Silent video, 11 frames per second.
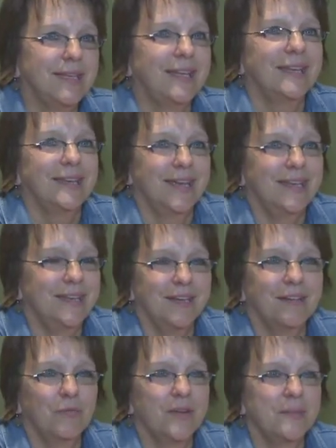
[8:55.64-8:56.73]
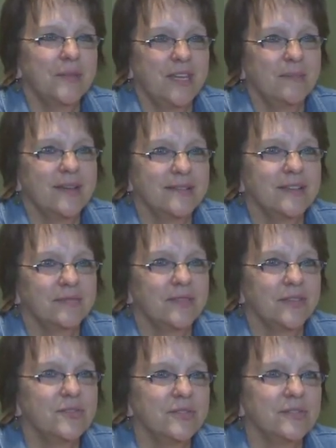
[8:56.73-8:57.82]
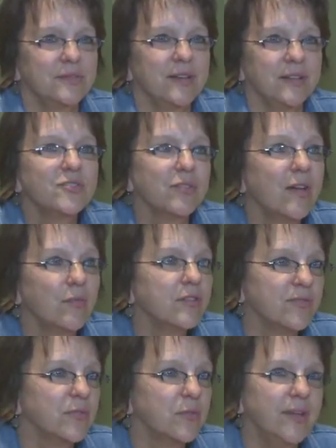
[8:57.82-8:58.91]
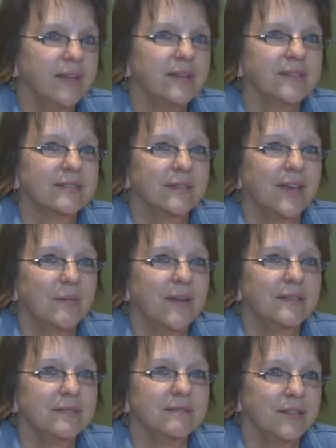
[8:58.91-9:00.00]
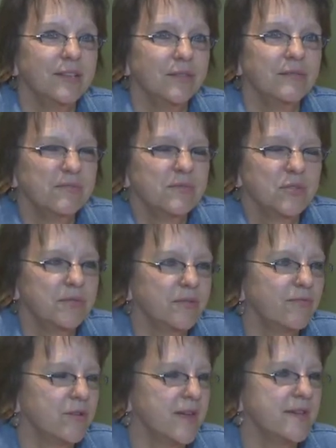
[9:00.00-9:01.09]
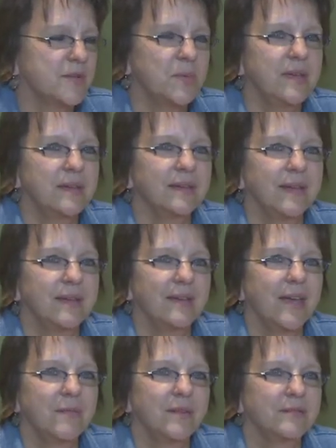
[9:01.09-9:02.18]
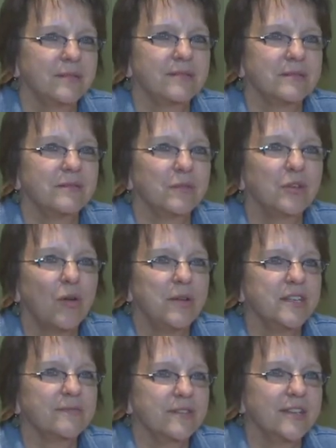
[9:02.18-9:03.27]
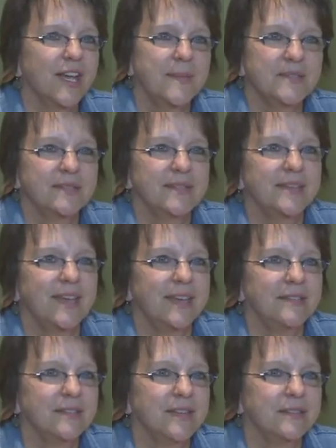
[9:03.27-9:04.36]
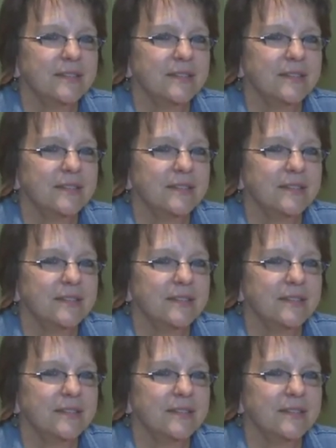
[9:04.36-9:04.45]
get an idea of what I'm getting myself into. And so I worked for weeks. I went, you know, 2 or 3, 4 days a week, and I would go at different times of the day to get